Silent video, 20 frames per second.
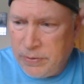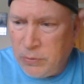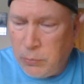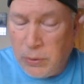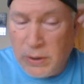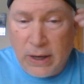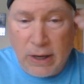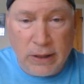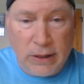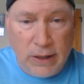
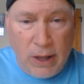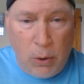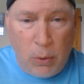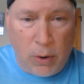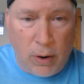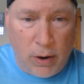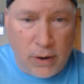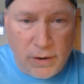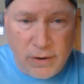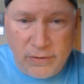would get
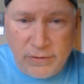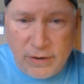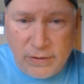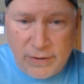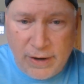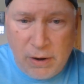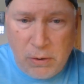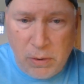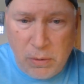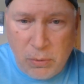lower, because
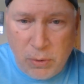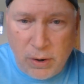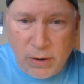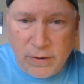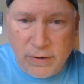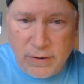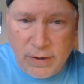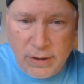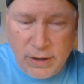that's how it worked.